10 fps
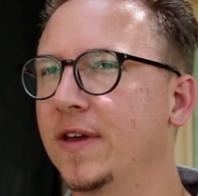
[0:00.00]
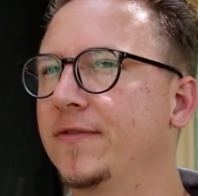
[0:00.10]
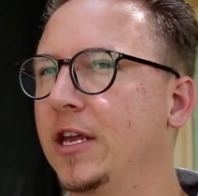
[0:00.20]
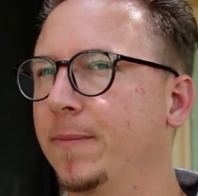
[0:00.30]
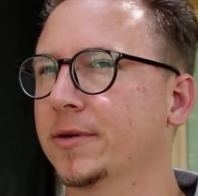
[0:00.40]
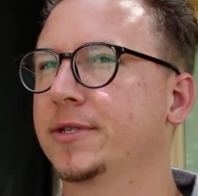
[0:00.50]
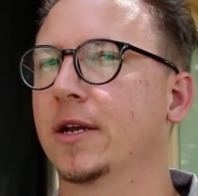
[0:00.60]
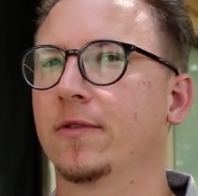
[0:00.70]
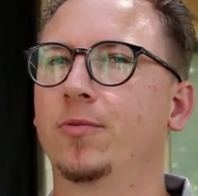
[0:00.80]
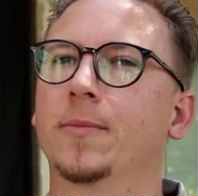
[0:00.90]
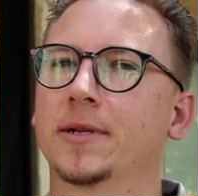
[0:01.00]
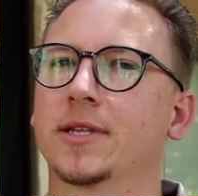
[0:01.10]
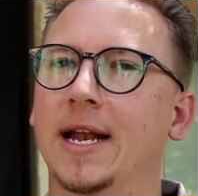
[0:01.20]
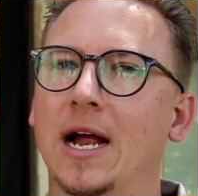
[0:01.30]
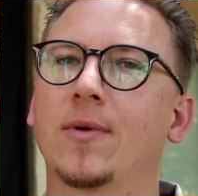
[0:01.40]
50% of
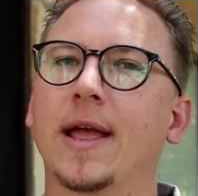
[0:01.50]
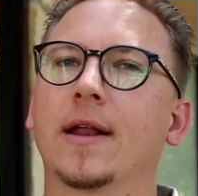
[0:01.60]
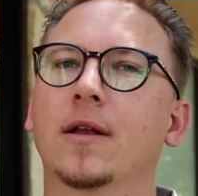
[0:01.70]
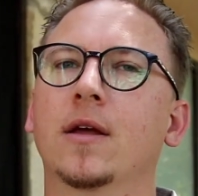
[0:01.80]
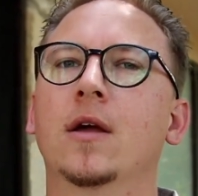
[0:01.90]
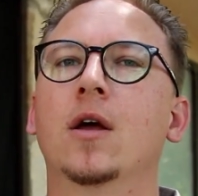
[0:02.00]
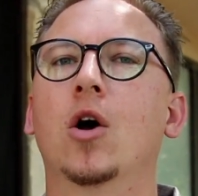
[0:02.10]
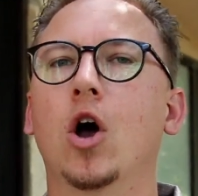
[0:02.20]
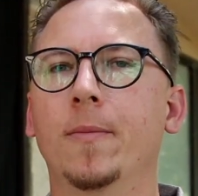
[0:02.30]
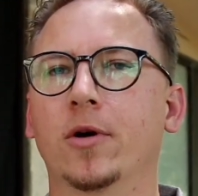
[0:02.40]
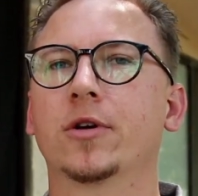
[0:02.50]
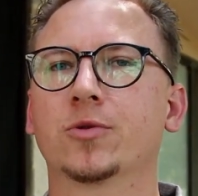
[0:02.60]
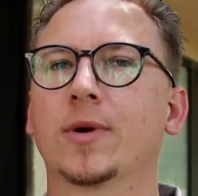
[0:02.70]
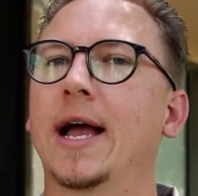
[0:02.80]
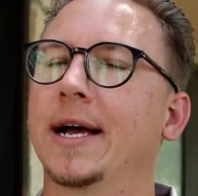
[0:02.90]
appointments that I ran,
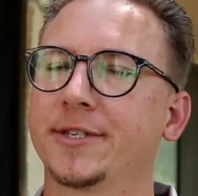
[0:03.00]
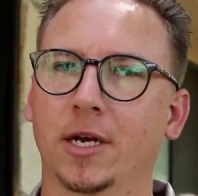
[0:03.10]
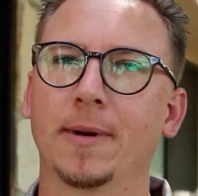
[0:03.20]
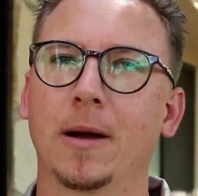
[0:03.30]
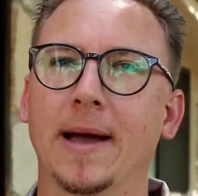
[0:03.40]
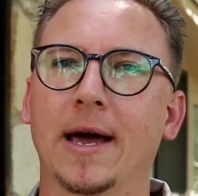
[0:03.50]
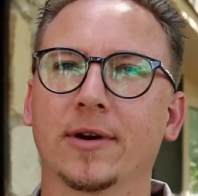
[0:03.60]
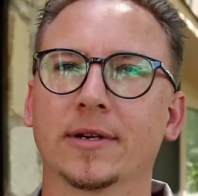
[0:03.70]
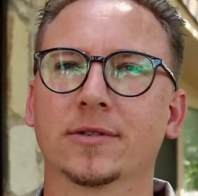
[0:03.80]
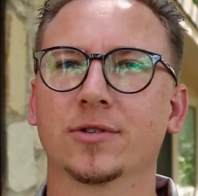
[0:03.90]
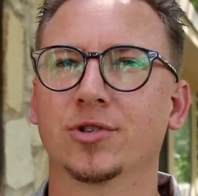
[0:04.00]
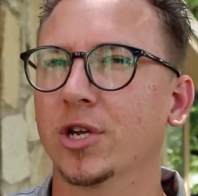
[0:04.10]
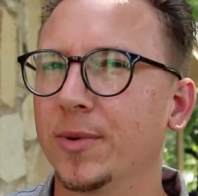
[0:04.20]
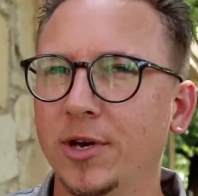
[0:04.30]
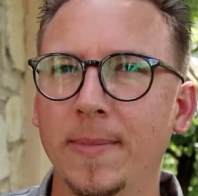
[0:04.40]
homeowners were asking about batteries.
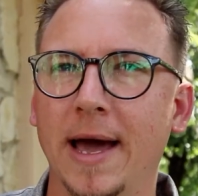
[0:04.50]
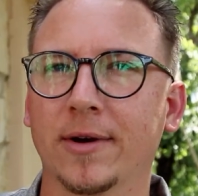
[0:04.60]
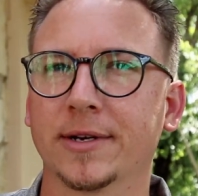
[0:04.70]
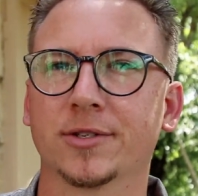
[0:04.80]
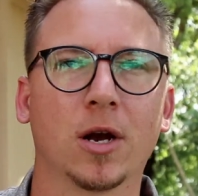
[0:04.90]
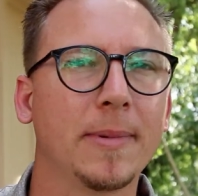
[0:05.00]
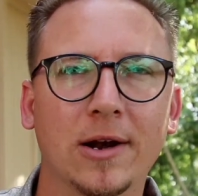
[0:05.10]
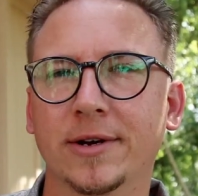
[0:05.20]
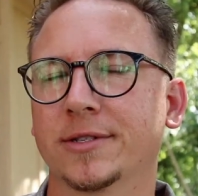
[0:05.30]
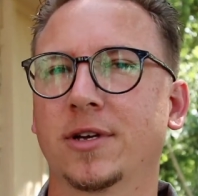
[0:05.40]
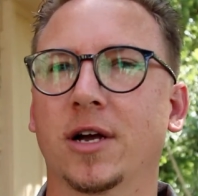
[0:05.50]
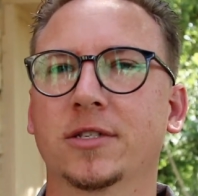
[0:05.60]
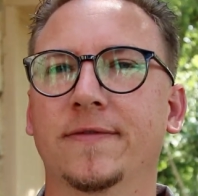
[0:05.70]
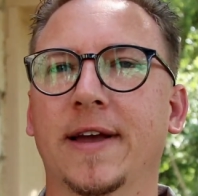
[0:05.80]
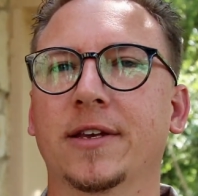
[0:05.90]
Should we do batteries? Are batteries
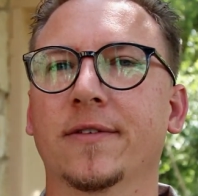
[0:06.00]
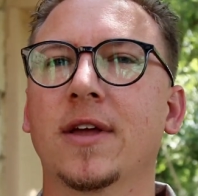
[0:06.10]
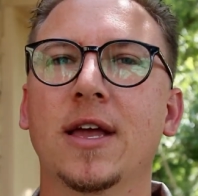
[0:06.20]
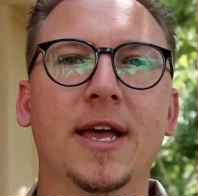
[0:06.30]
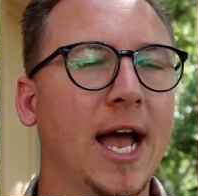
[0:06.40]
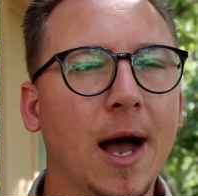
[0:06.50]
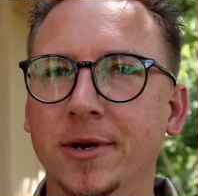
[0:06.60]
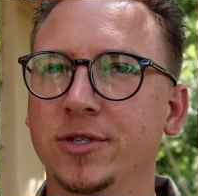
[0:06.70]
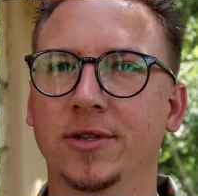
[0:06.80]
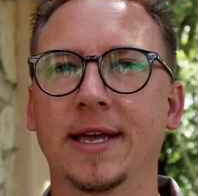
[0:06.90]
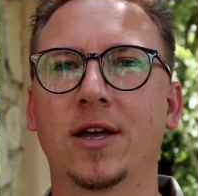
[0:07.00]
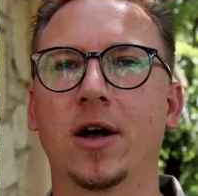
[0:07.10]
cost effective? How much do they